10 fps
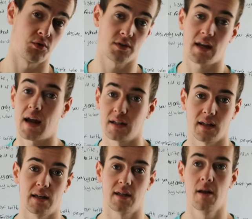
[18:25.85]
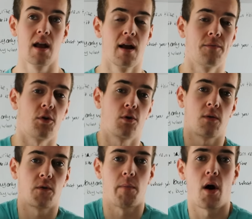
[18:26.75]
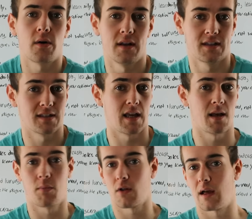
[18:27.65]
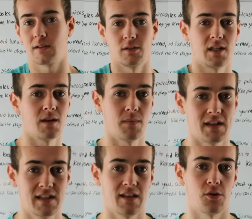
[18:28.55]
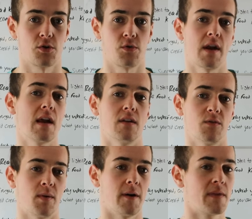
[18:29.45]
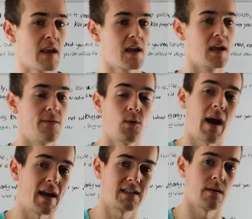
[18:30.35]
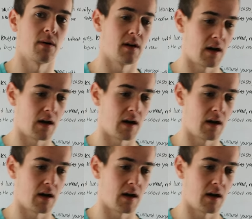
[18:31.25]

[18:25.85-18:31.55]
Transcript: They're just kind of like, they're good for parties because they can pull out little tidbits and they're creative, but if you ask them uh,